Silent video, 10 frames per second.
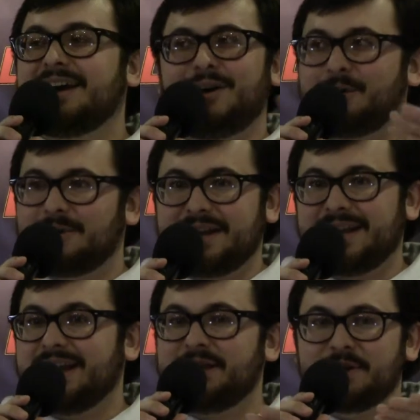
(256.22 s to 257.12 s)

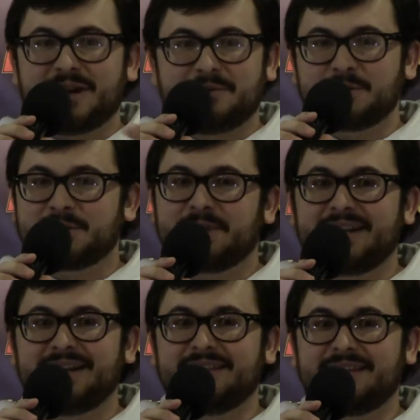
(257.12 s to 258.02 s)
Already, I don't have to
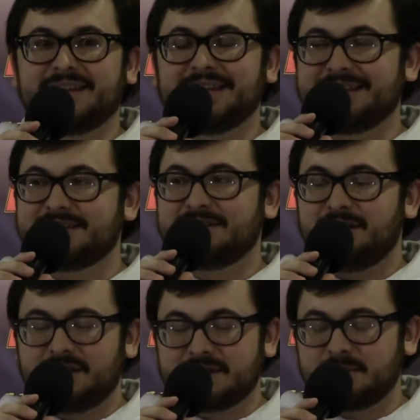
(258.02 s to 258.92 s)
explain anything.
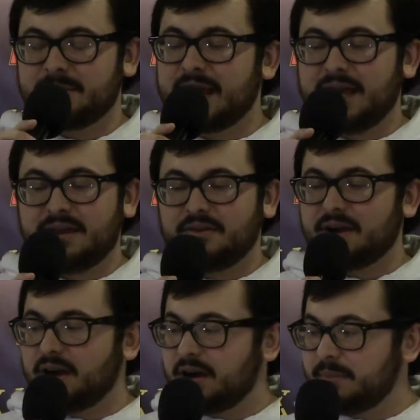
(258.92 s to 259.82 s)
It's awesome. And
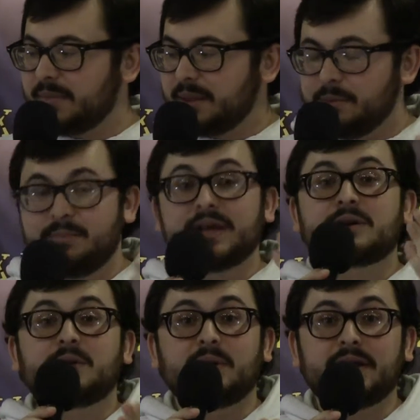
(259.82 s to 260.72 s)

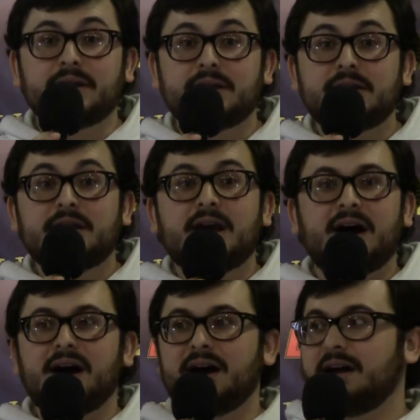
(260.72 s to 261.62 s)
Bitcoin.
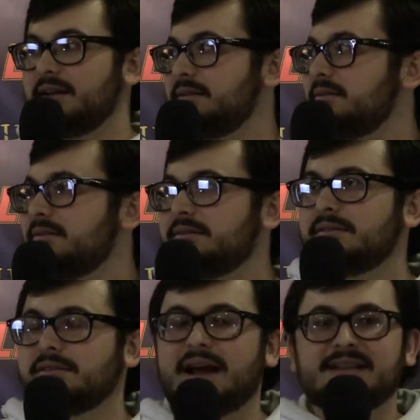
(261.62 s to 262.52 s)

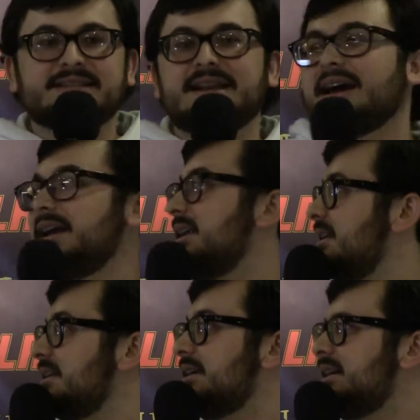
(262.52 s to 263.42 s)
This
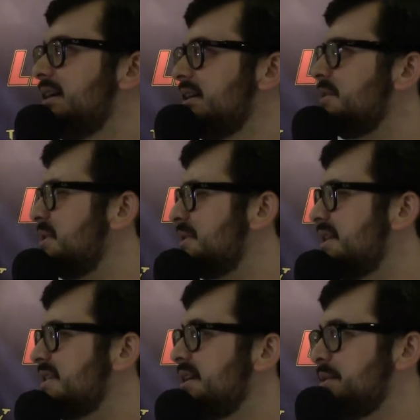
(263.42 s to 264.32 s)
was
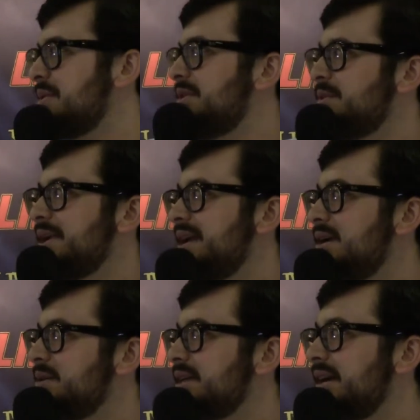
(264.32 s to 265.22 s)
last night, we were in the Red
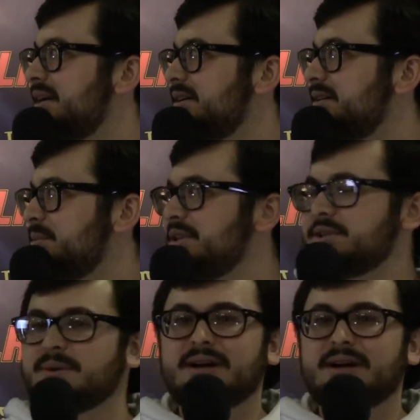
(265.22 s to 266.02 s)
Arrow Diner, me and Joelle.